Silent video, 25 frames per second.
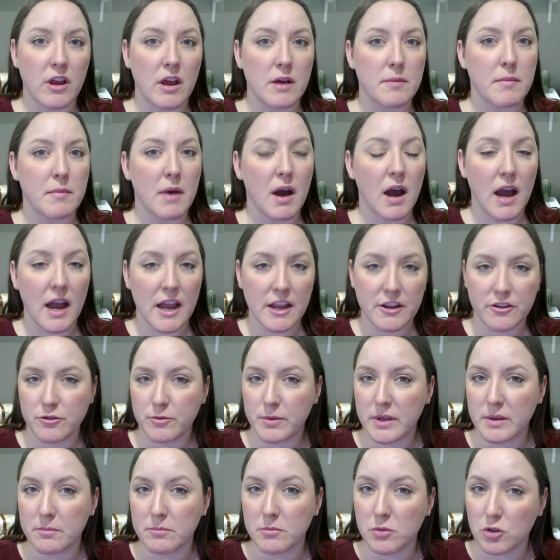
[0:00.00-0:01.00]
Am I
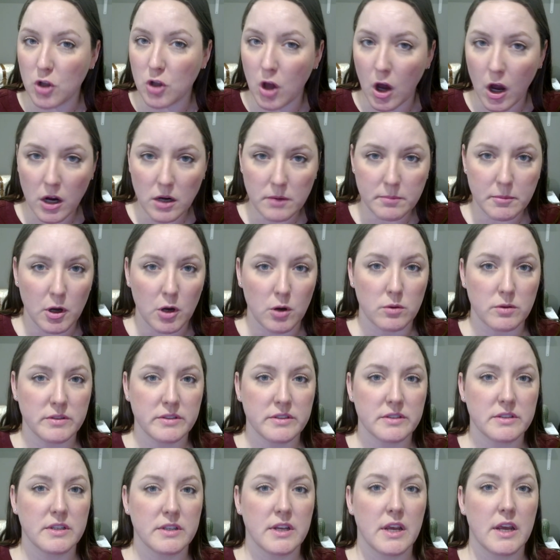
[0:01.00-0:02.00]
doing blog
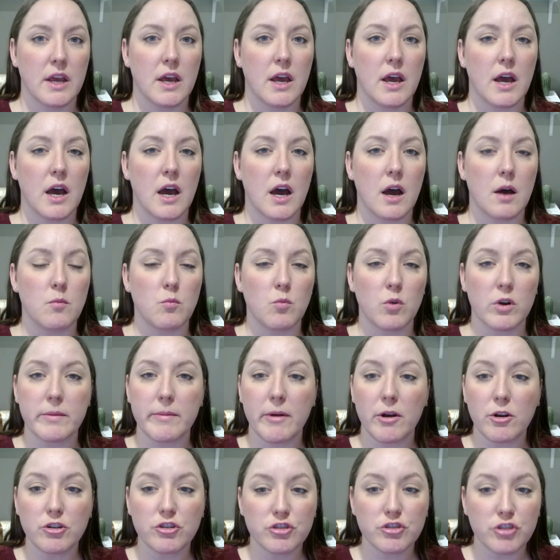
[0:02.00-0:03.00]
posts? What
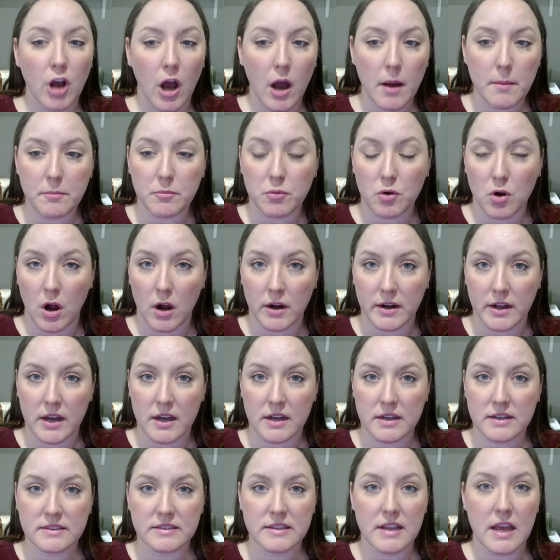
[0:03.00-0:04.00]
about shop
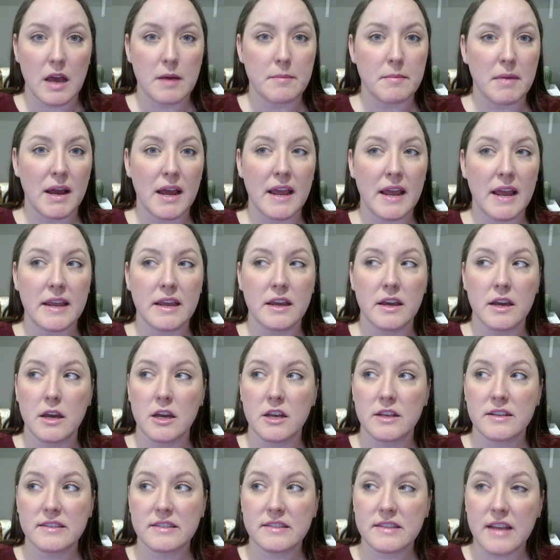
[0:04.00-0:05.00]
products? Am I
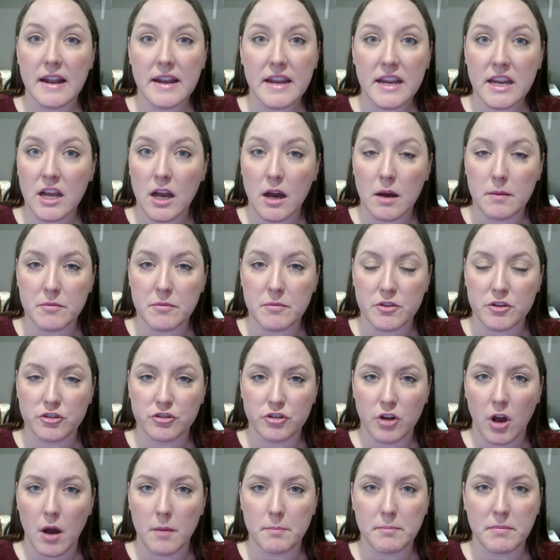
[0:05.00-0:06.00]
setting up the
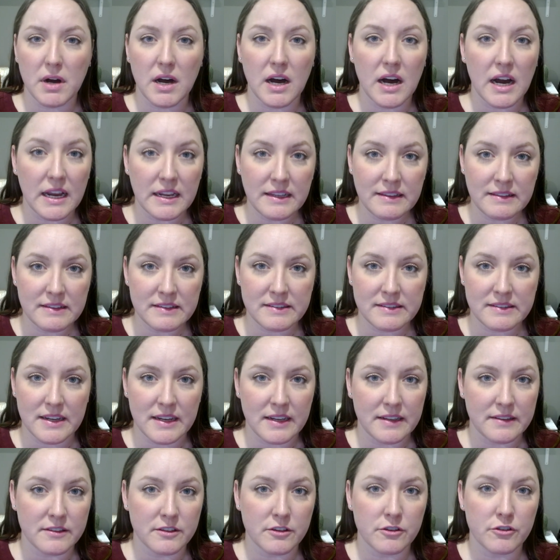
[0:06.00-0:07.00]
shop behind the
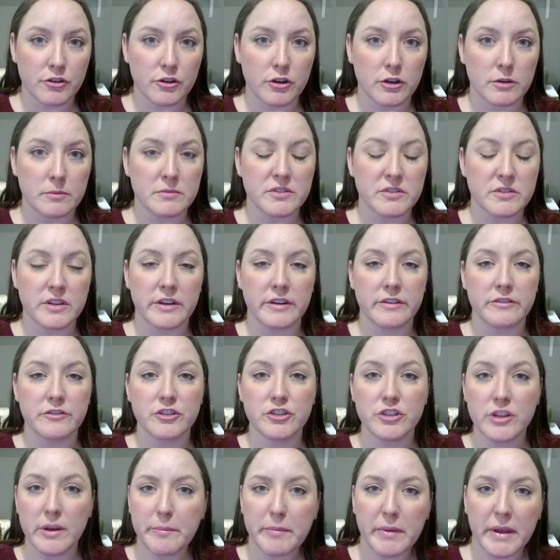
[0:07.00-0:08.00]
scenes in terms of
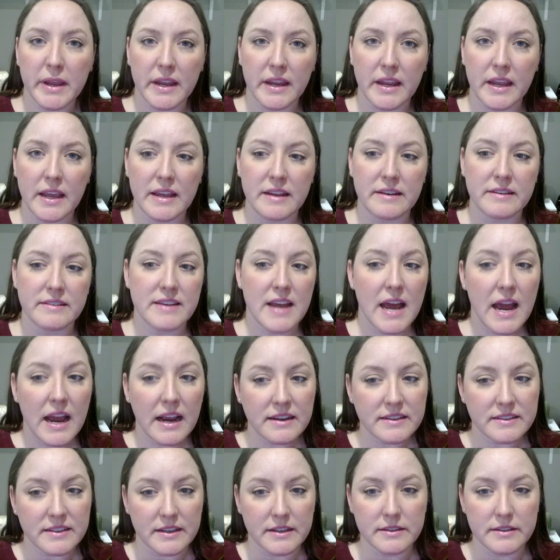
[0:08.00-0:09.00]
shipping and
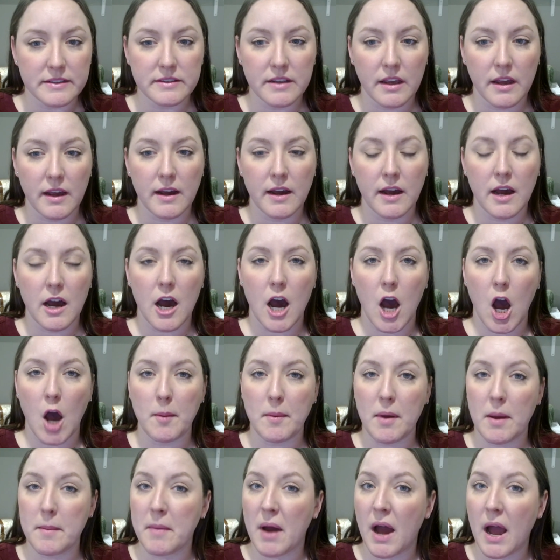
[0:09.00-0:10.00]
taxes?
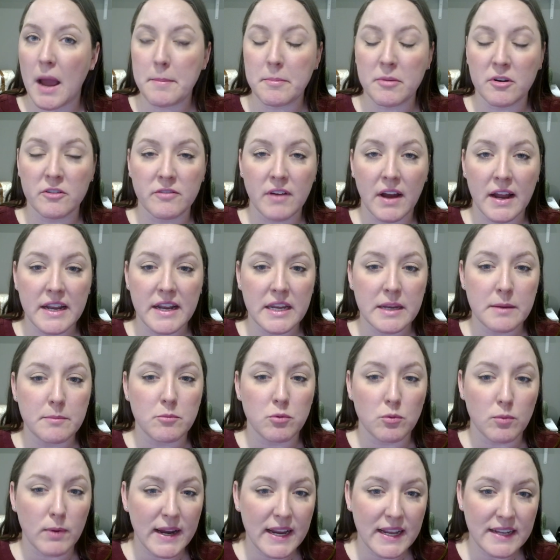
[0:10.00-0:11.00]
Am I providing
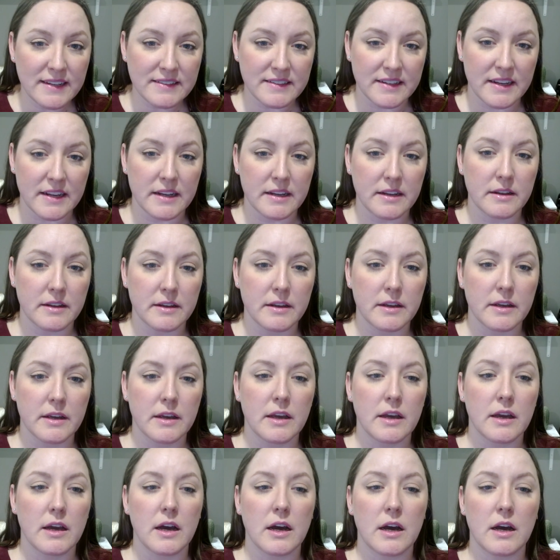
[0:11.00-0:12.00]
branding?
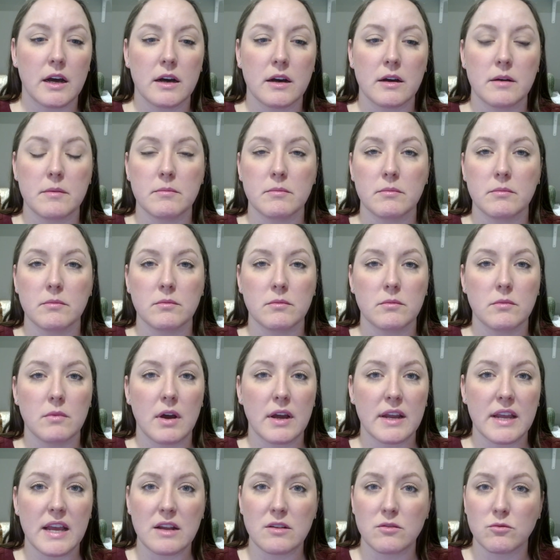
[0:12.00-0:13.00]

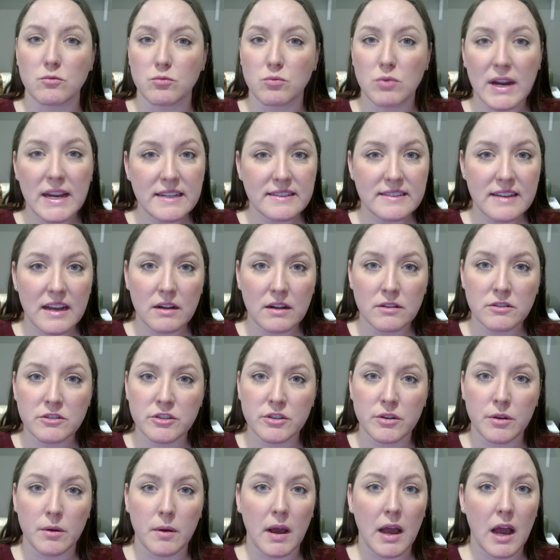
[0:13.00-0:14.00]
Again, right down
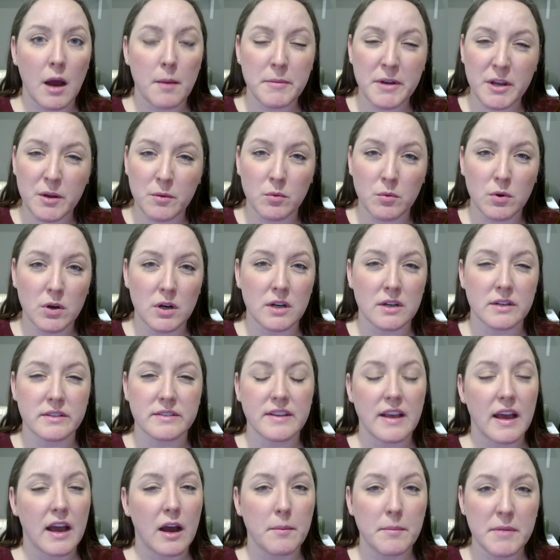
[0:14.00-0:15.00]
to how many words,
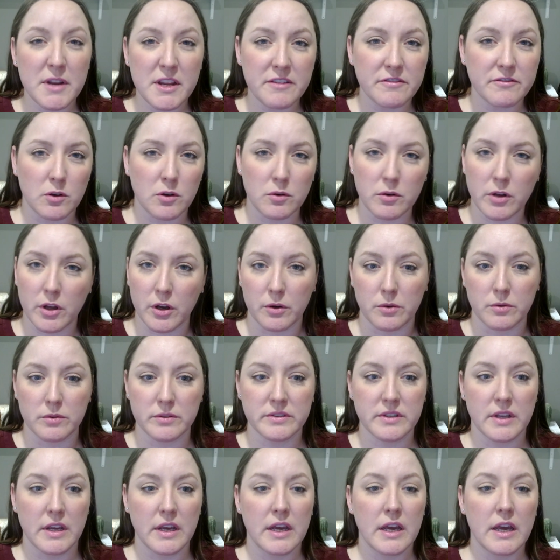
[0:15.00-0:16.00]
how many
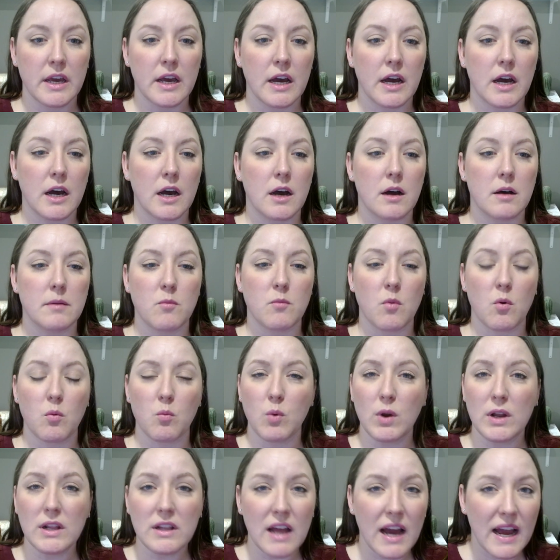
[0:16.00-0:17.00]
photos.
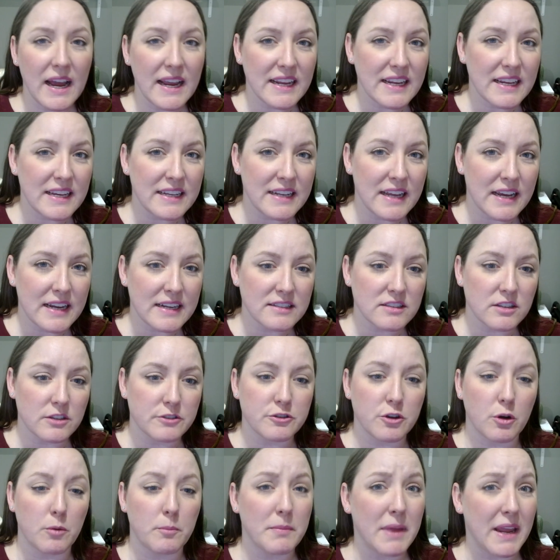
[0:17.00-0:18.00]
Will I connect a
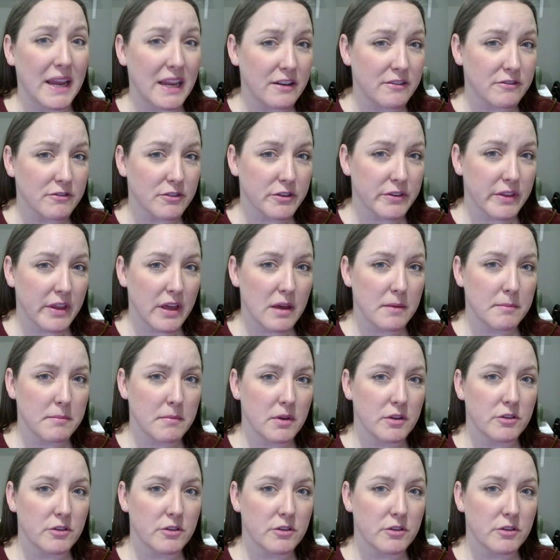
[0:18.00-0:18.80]
domain for them?